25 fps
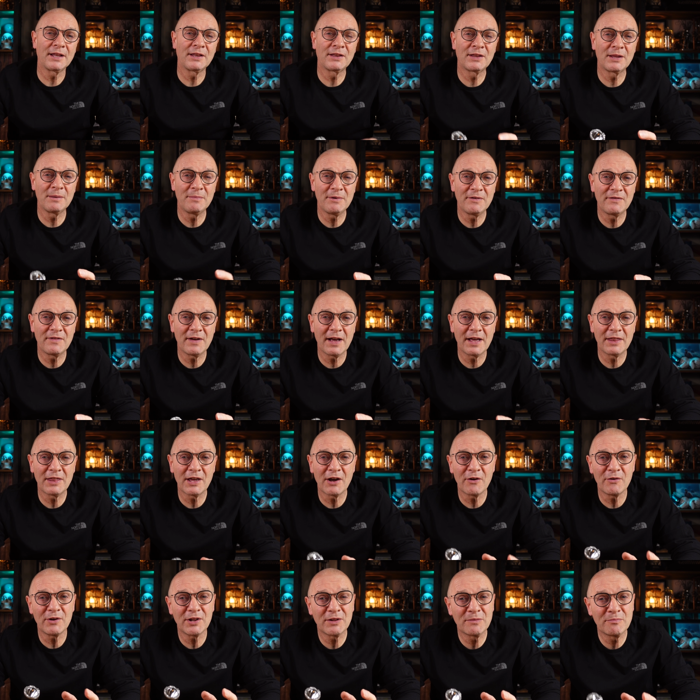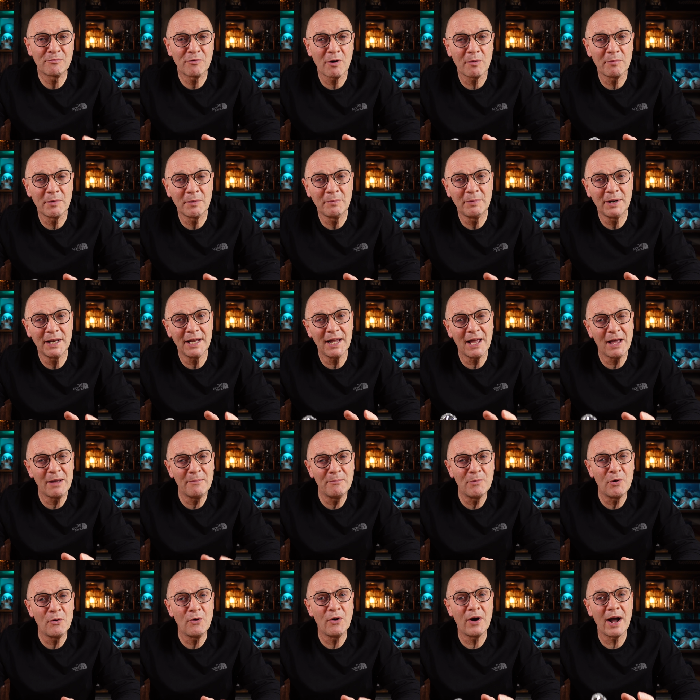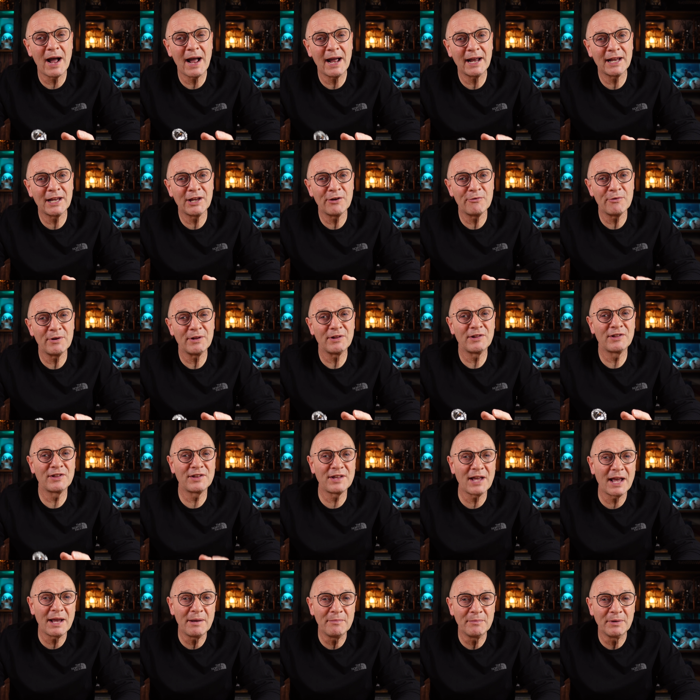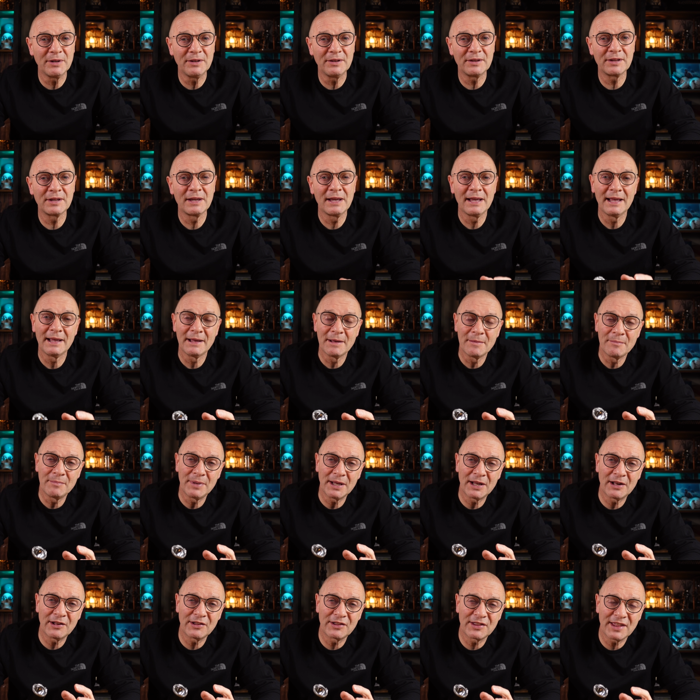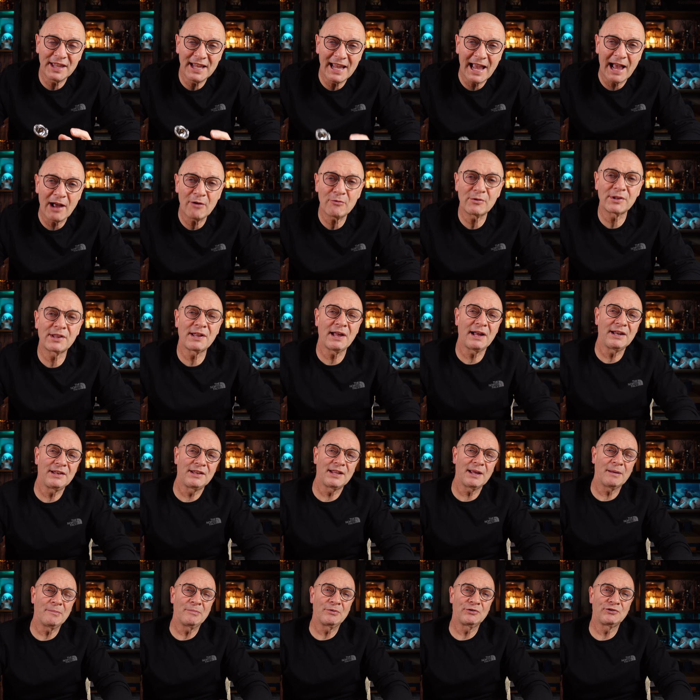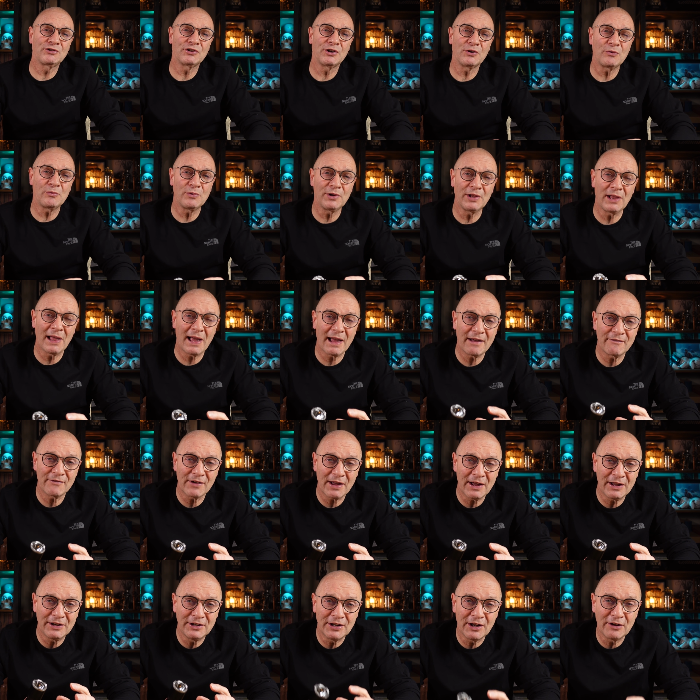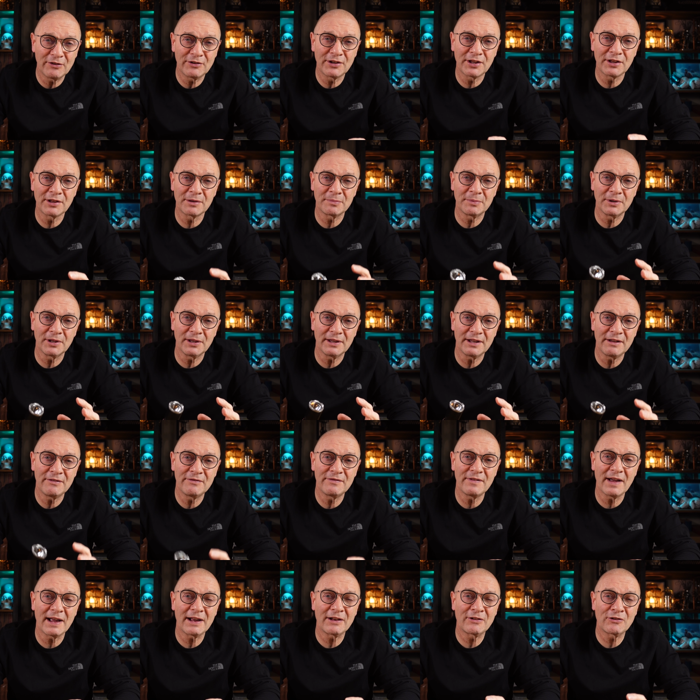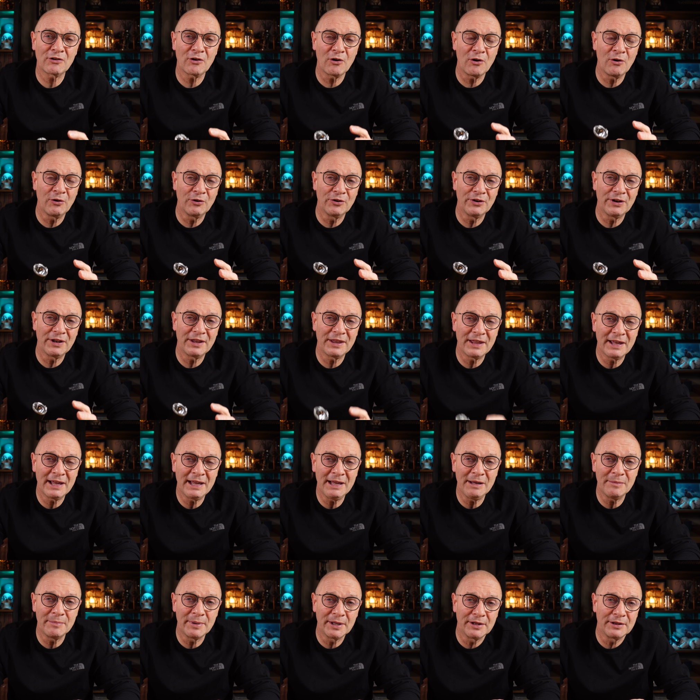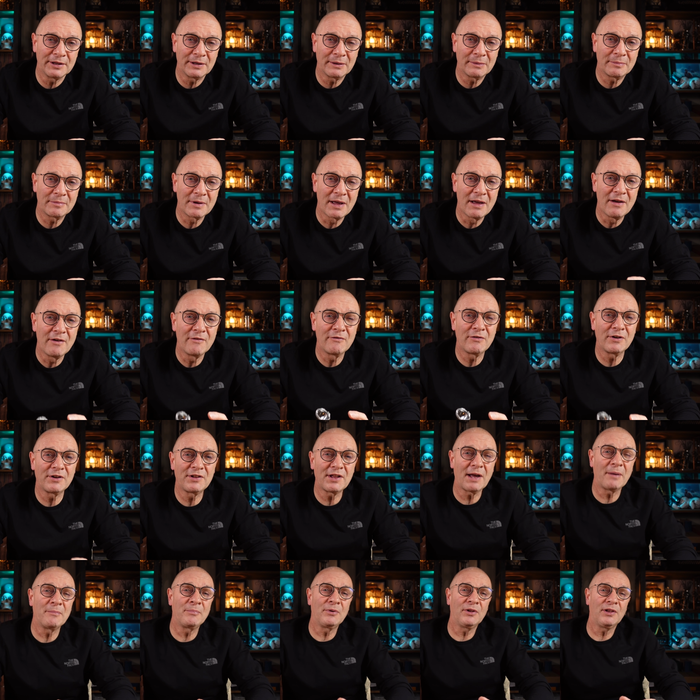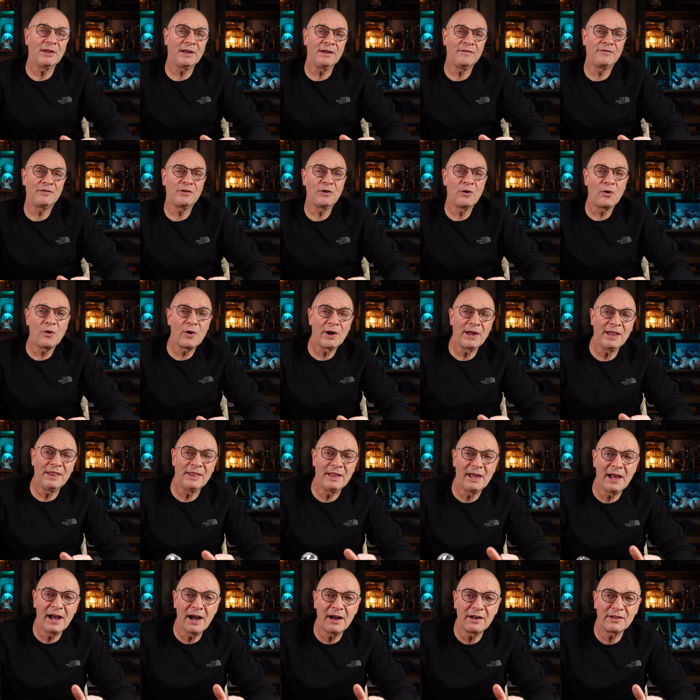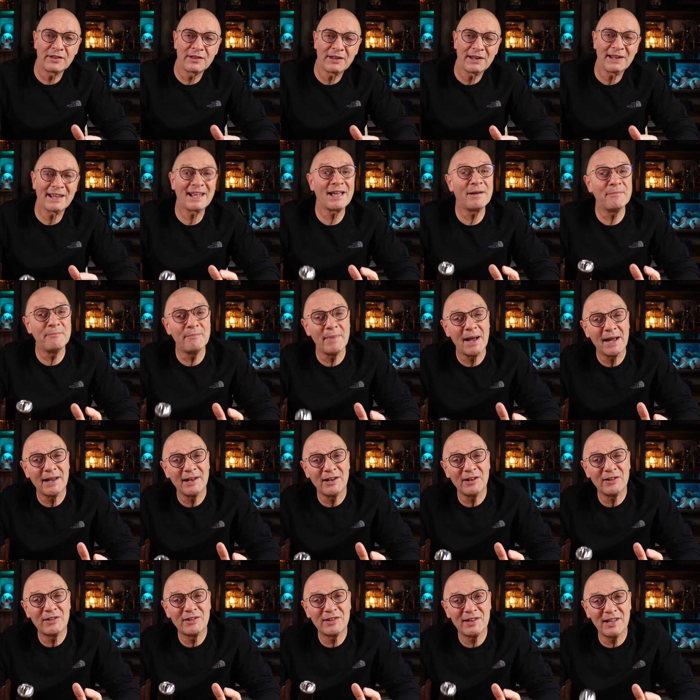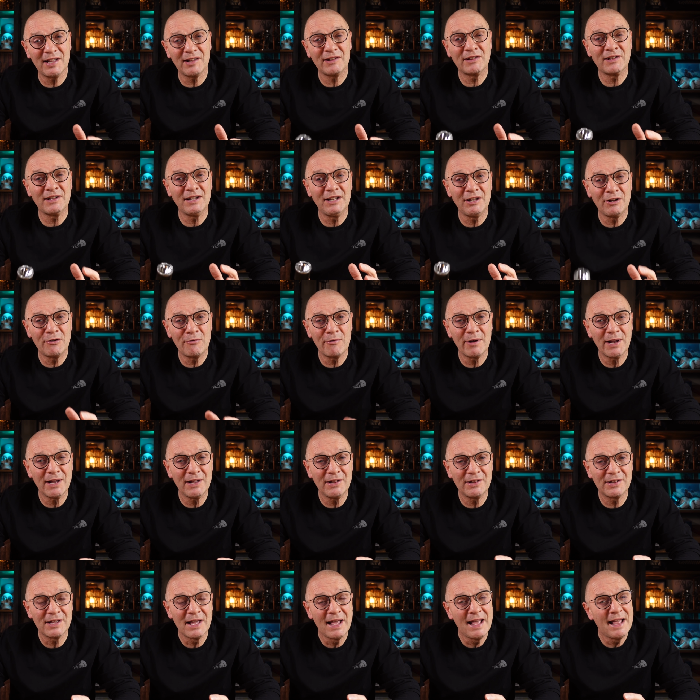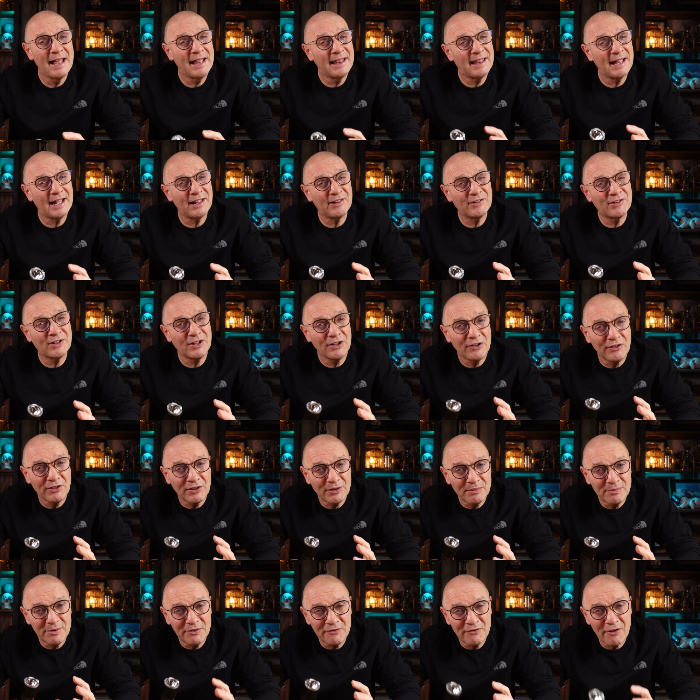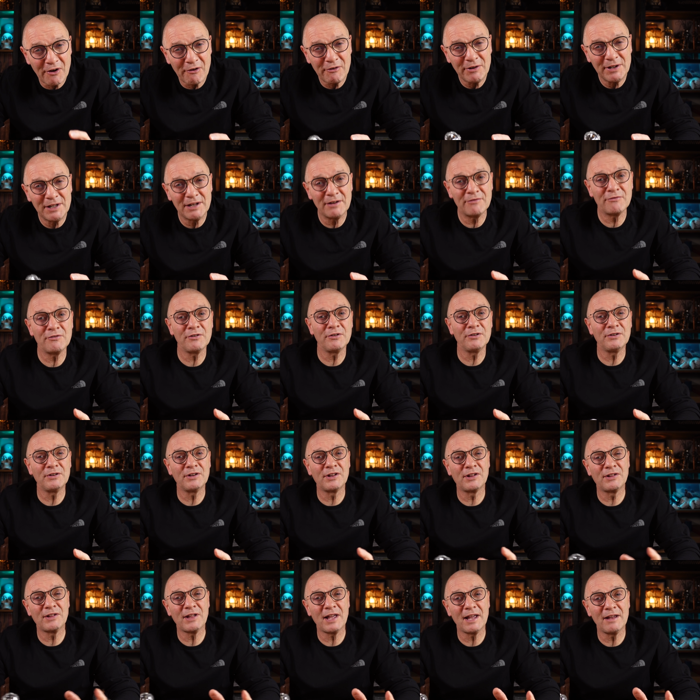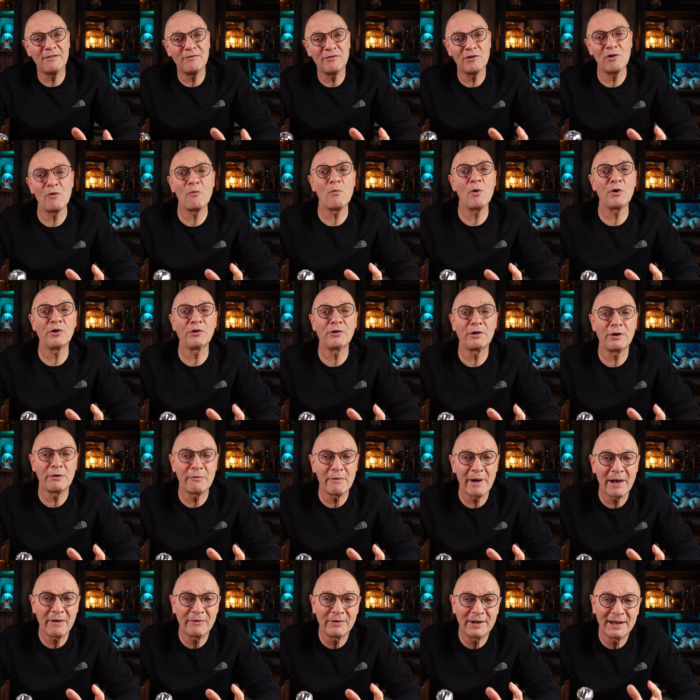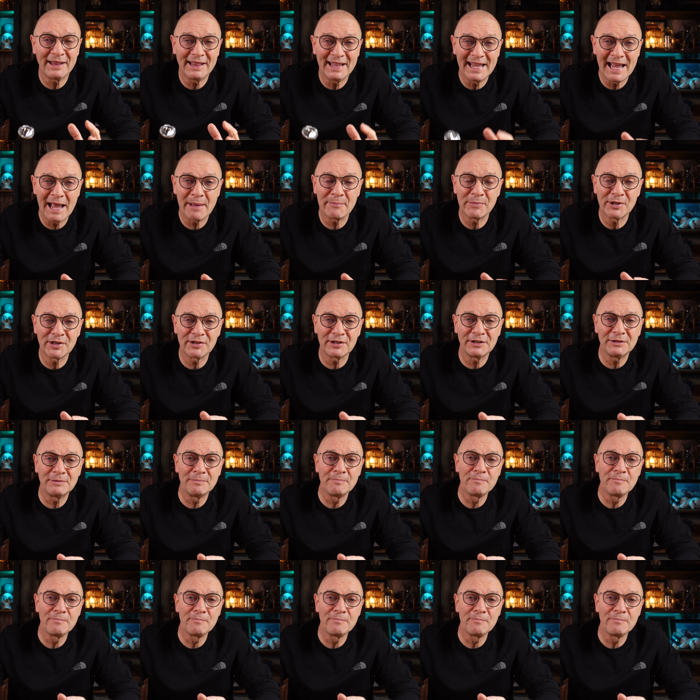To be fair though, it's probably a more accurate statement because the outside temperature will have a noticeable effect on the heat buildup. For example, if you're in the Arctic at minus 60 degrees, that's going to be very different to say if you're wandering around in the Amazon